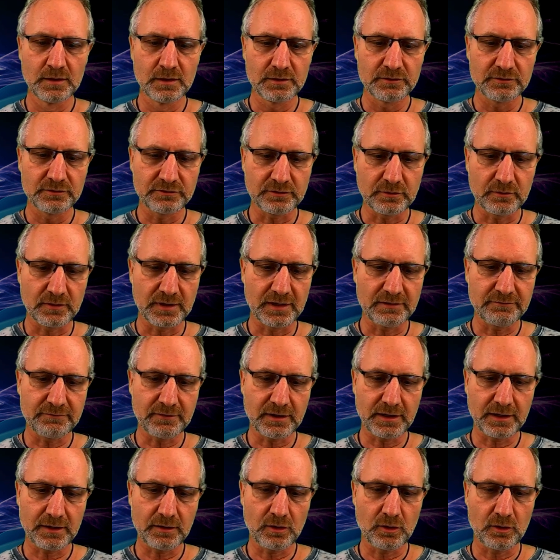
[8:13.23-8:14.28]
So if
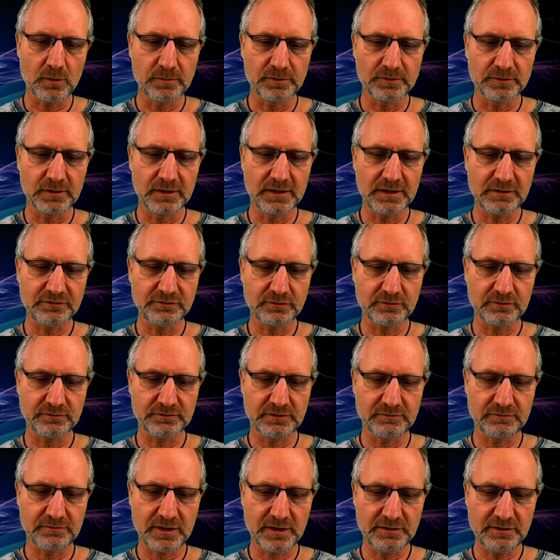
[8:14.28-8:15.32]
I open the list of
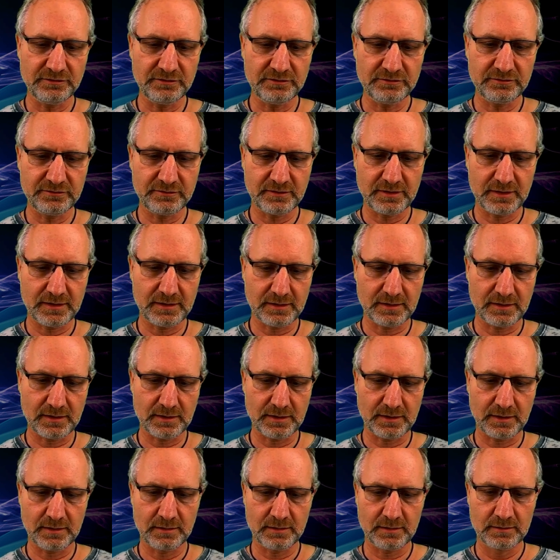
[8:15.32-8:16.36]
devices and
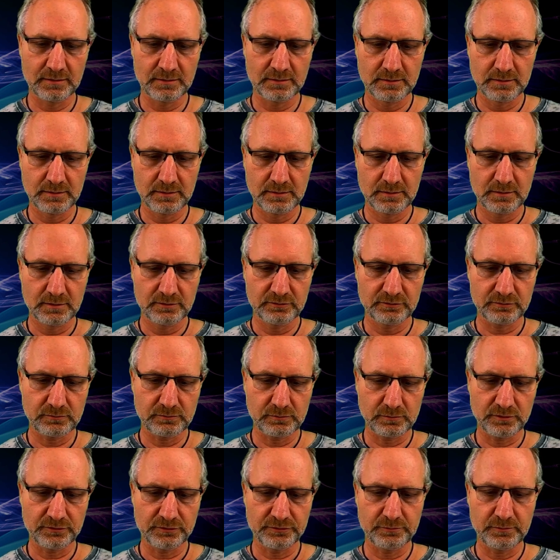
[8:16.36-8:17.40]
I
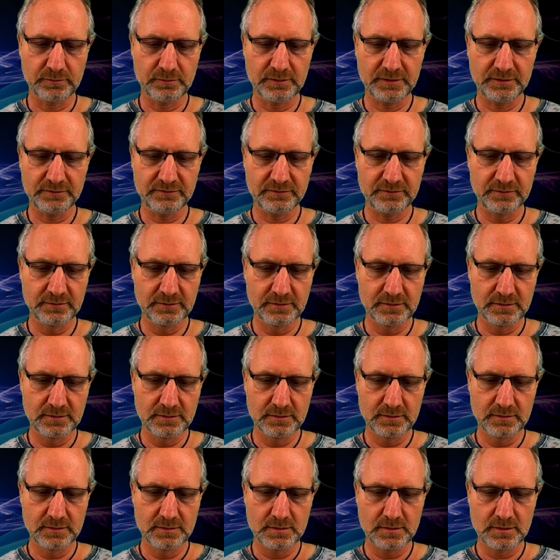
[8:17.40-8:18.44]
scroll through it,
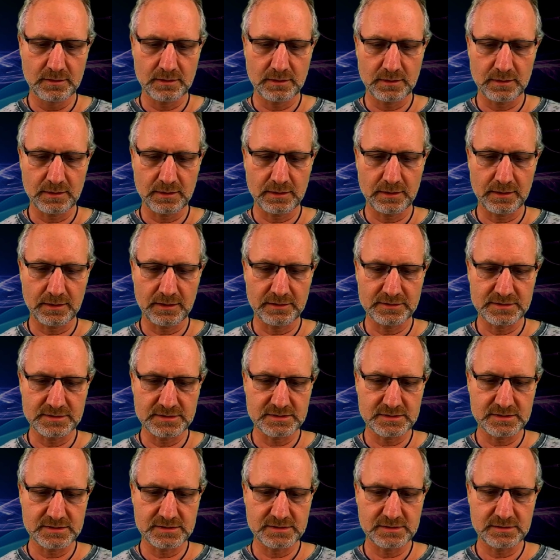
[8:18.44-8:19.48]
I
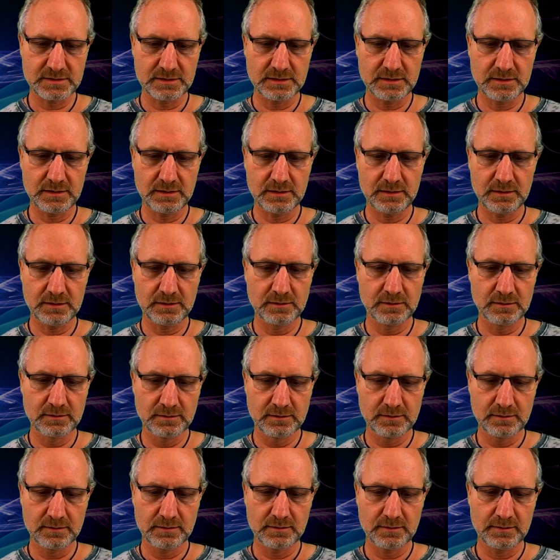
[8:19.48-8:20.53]
see,
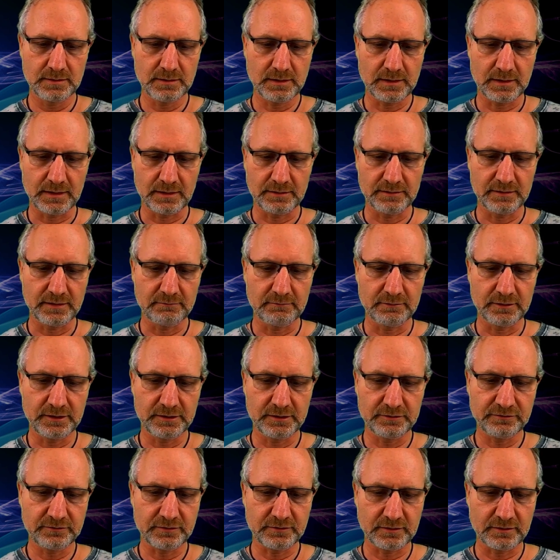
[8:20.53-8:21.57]
there it
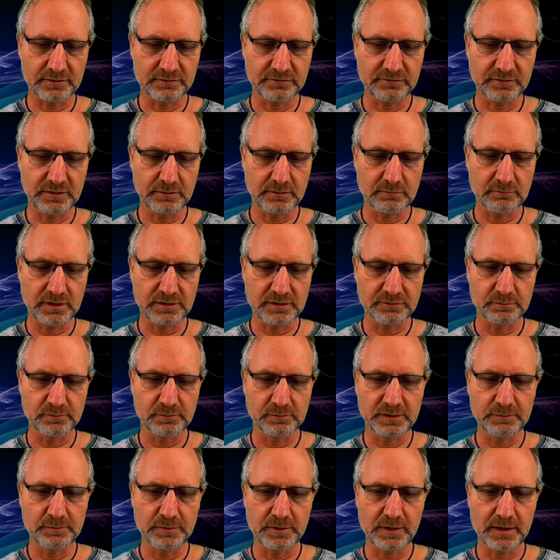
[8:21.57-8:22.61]
is, I see
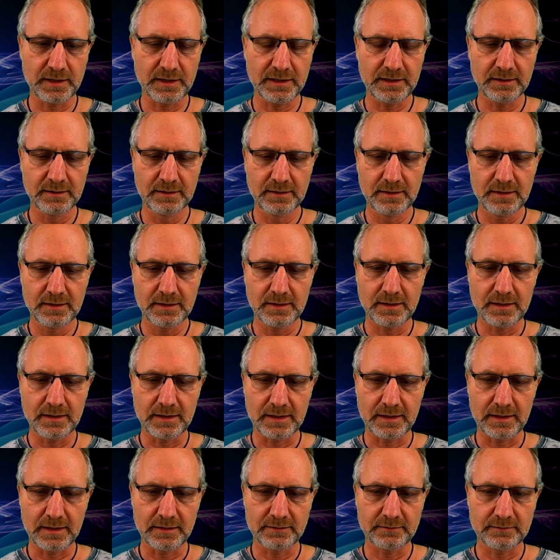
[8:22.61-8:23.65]
Raspberry Pi,
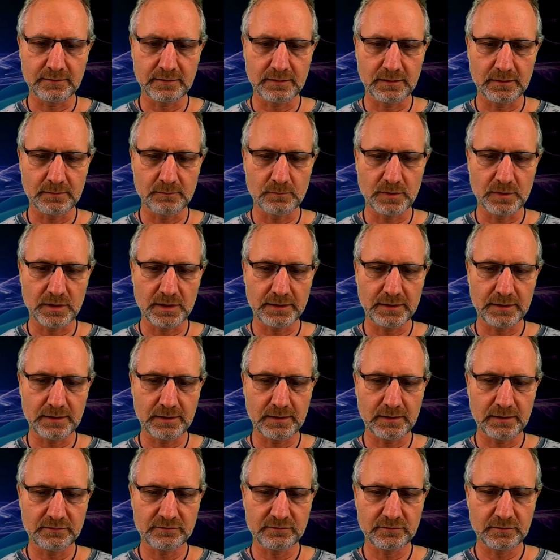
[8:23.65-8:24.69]
and in my
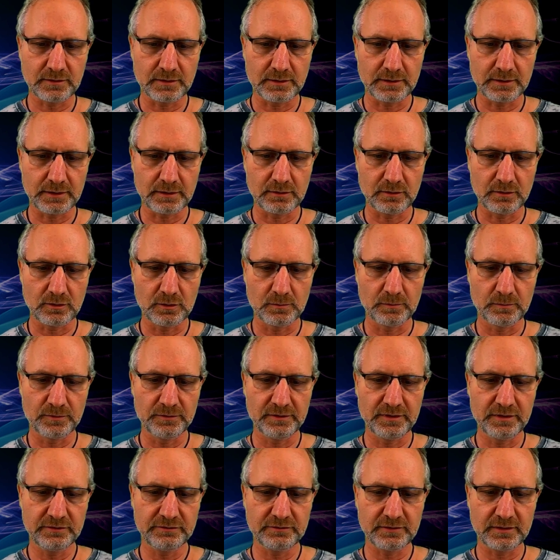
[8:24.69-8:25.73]
case I can open
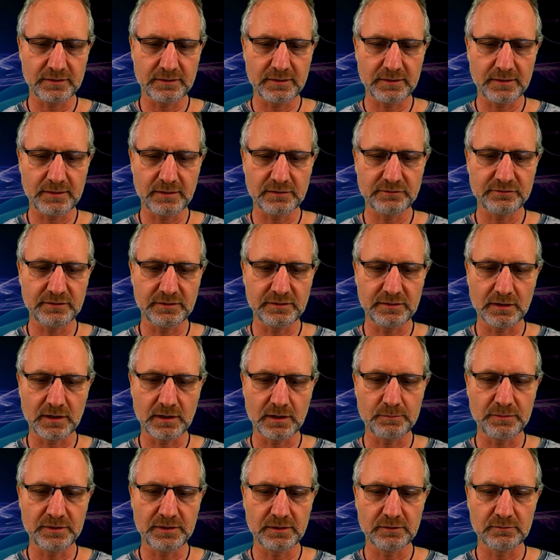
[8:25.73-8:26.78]
this and then I see the
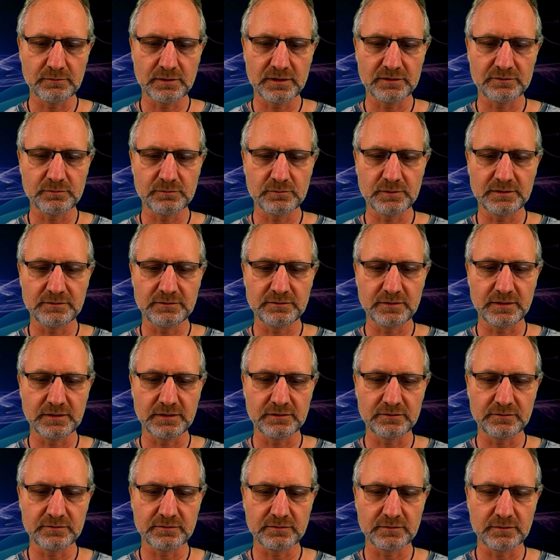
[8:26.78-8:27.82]
IP address, which
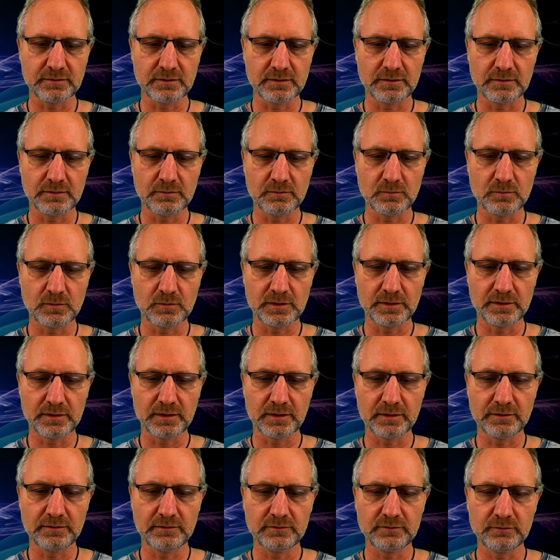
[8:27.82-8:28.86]
is
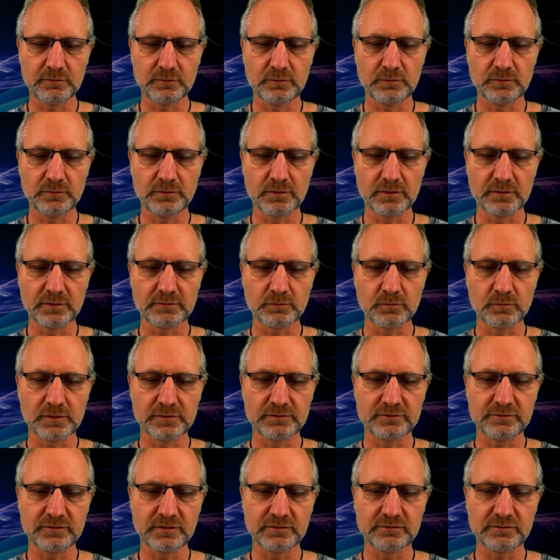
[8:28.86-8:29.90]

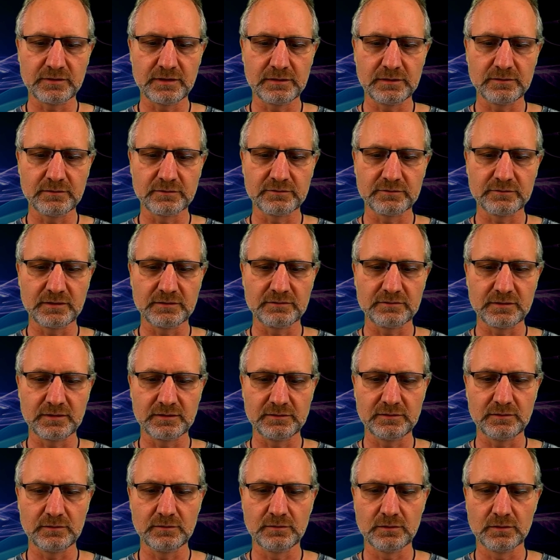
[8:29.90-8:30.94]

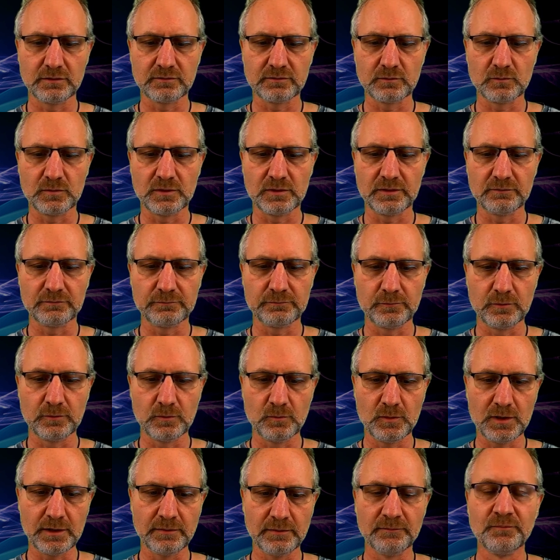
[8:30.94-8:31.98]

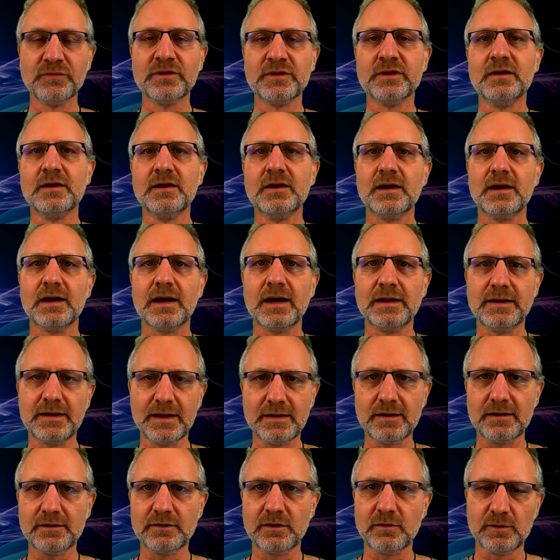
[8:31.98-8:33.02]
192.168.68.141. And then
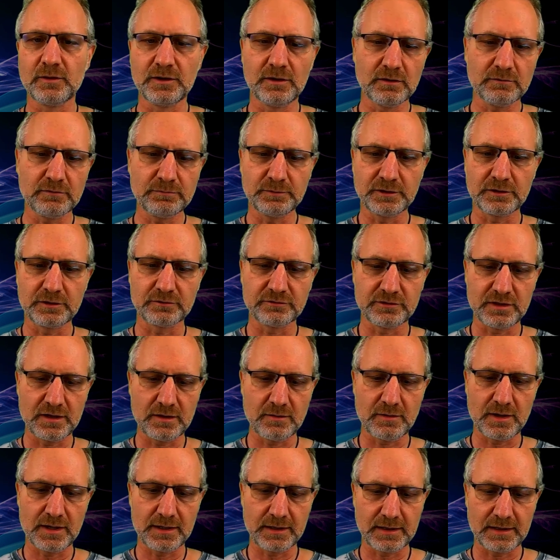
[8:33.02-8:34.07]
I know enough, because now
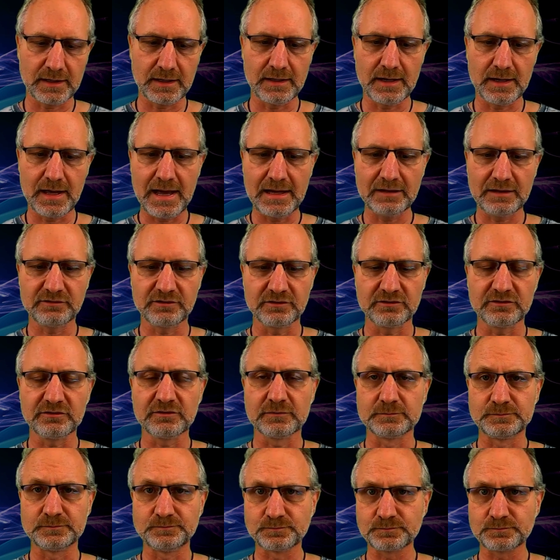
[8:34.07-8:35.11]
I can
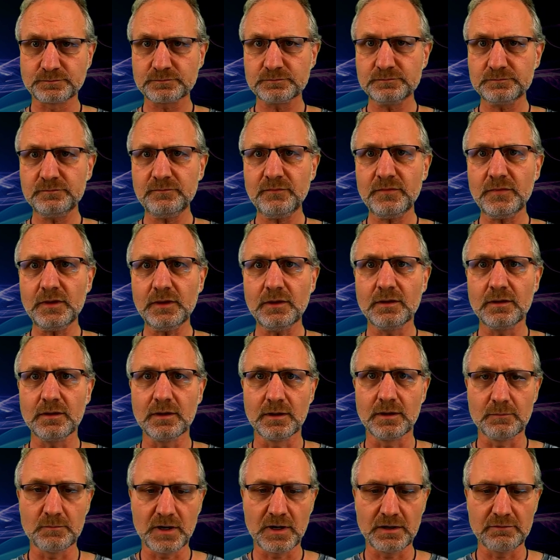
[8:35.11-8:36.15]
access
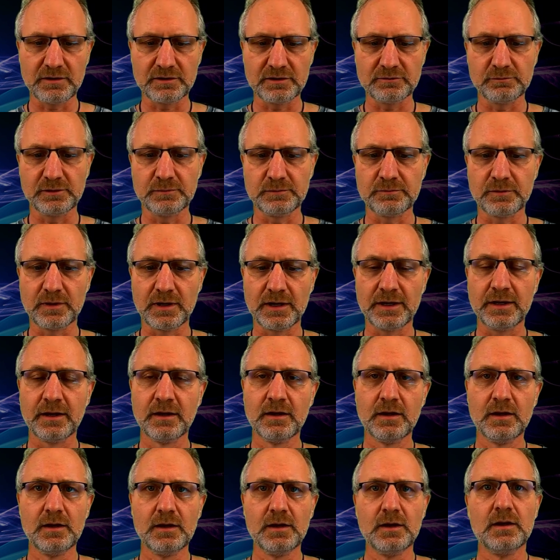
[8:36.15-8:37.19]
my Raspberry Pi
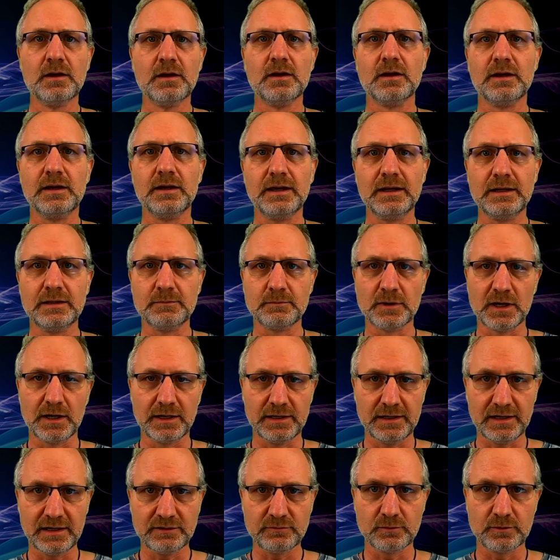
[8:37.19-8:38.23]
in my
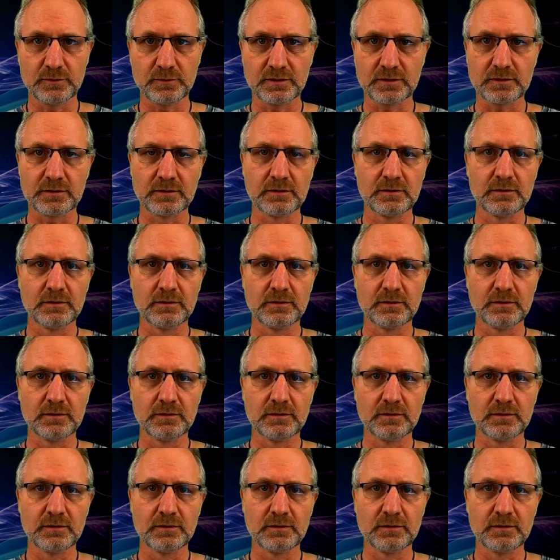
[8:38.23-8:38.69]
network